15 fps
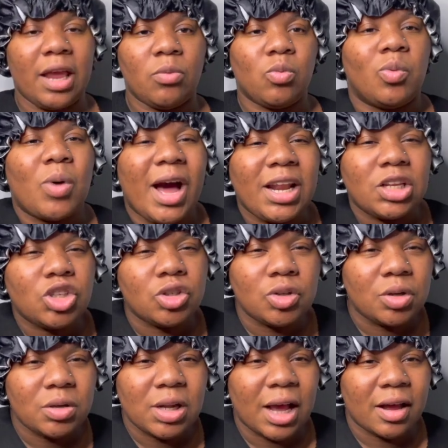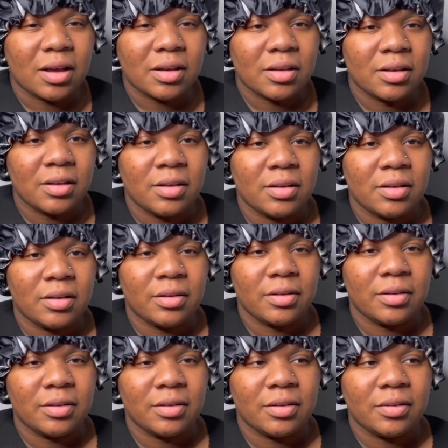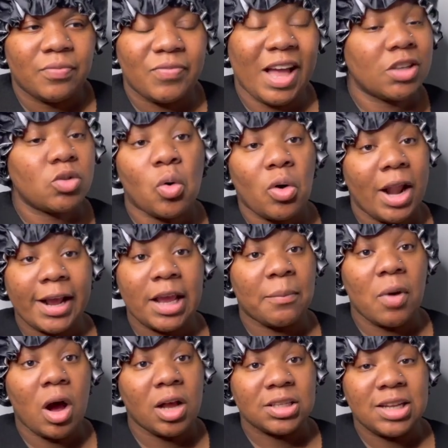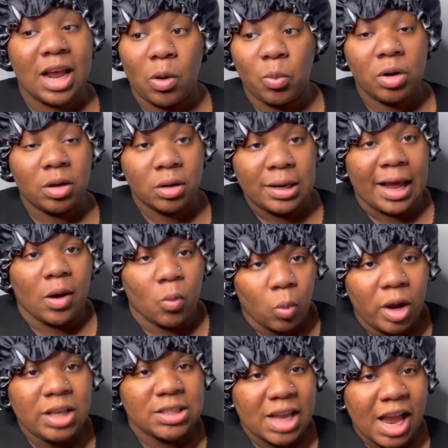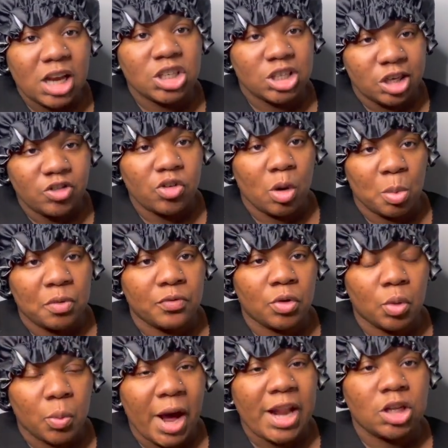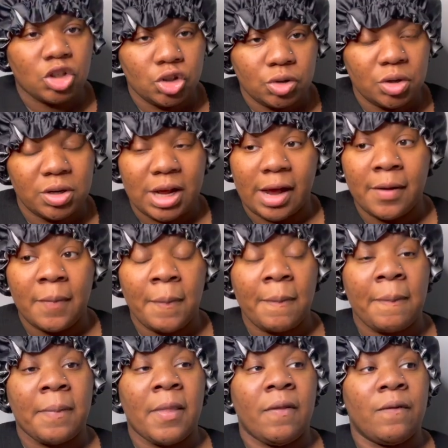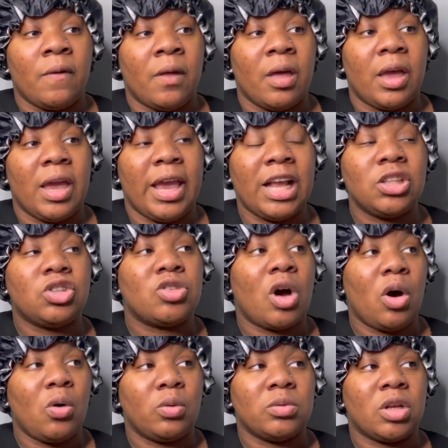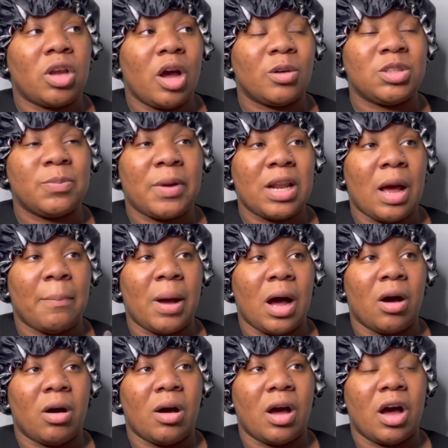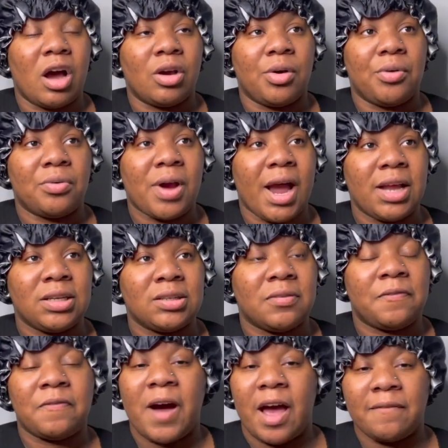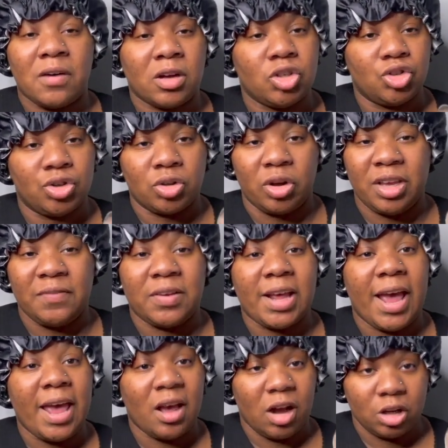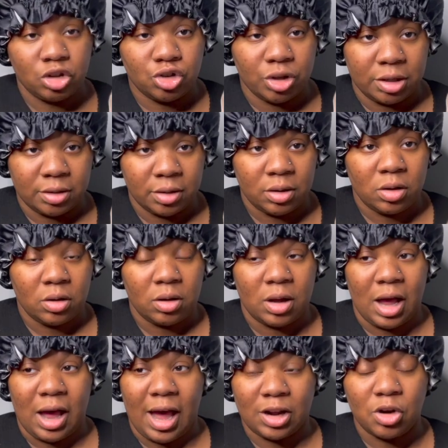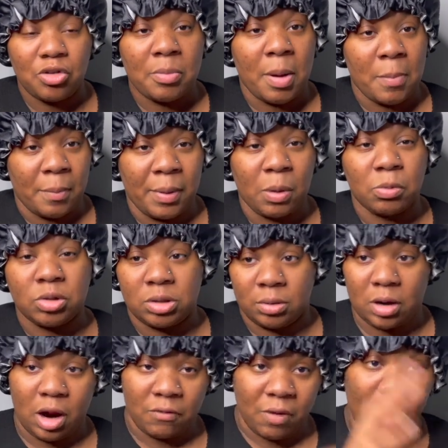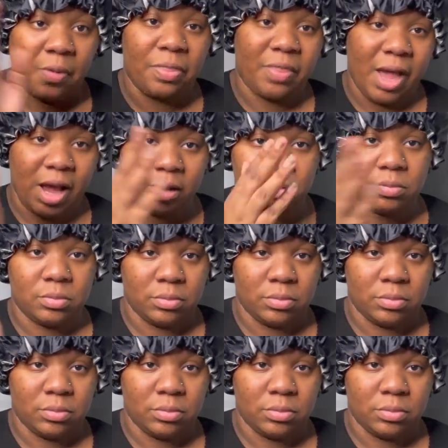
Why did you do that? That's all I kept asking, what is actually wrong with you? Why did you do that? In total, the girl spent about $1,500 or even 800. I don't remember, but it was around that